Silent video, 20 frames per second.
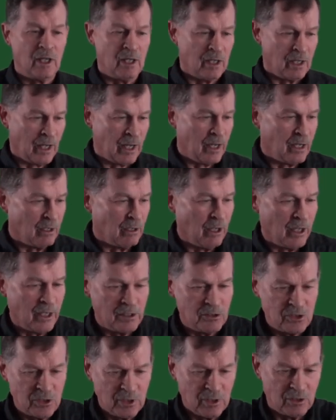
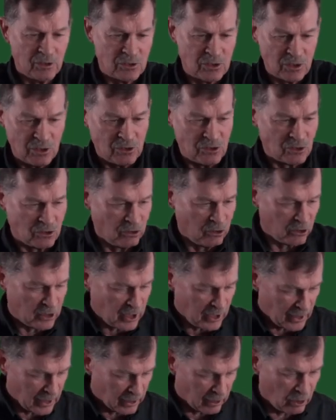Analyzing is
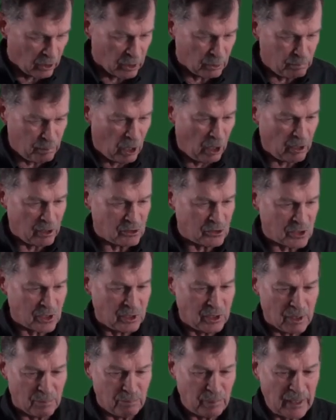looking at all the parts
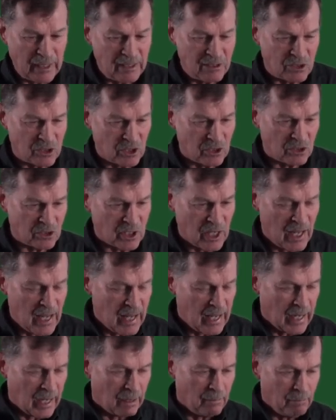and the pieces
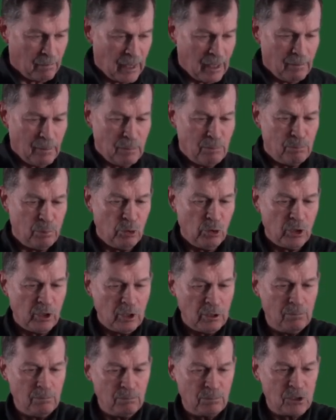and maybe putting
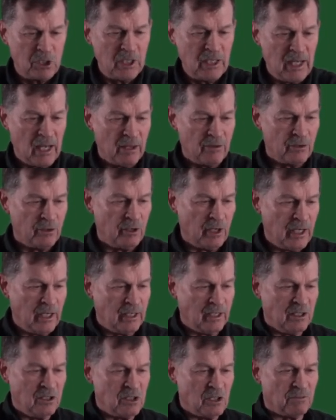them together
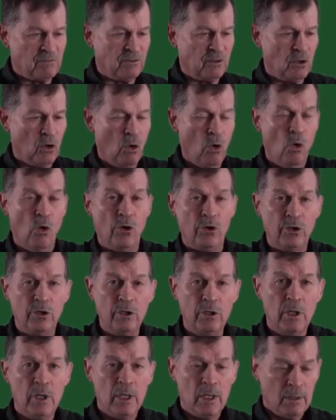in a different
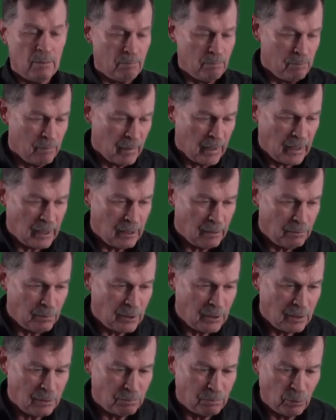order,
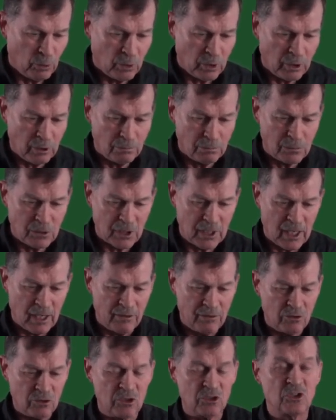maybe putting them
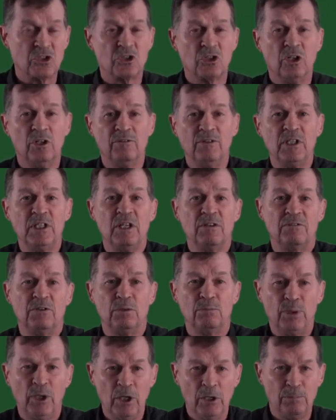together to serve a
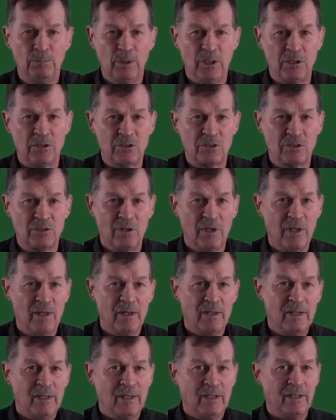different purpose.
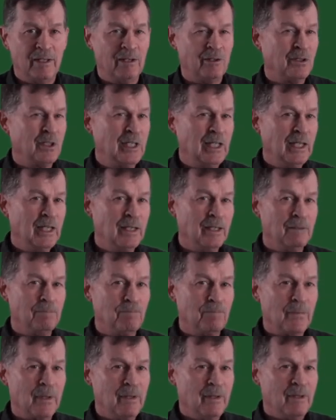Now
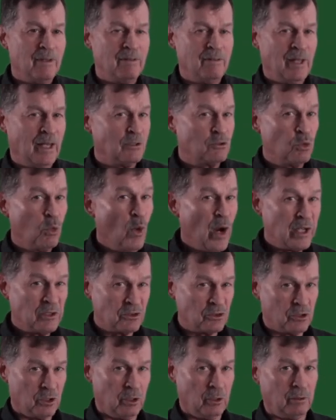again, that's
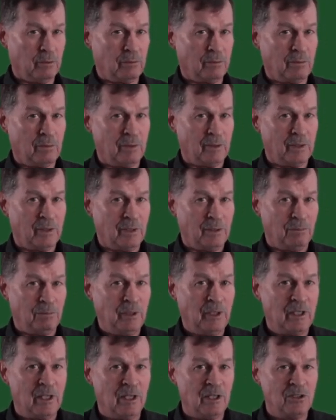Western,
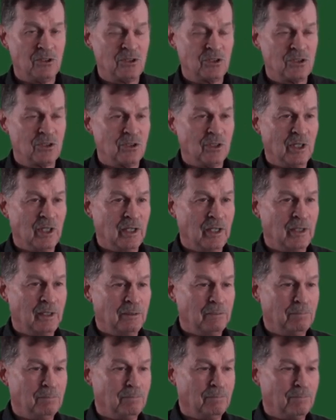because
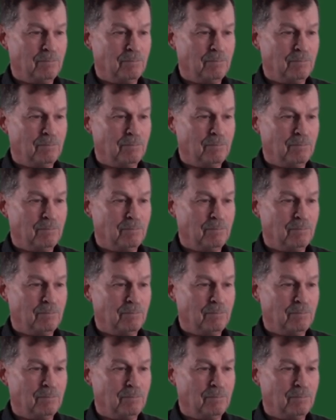in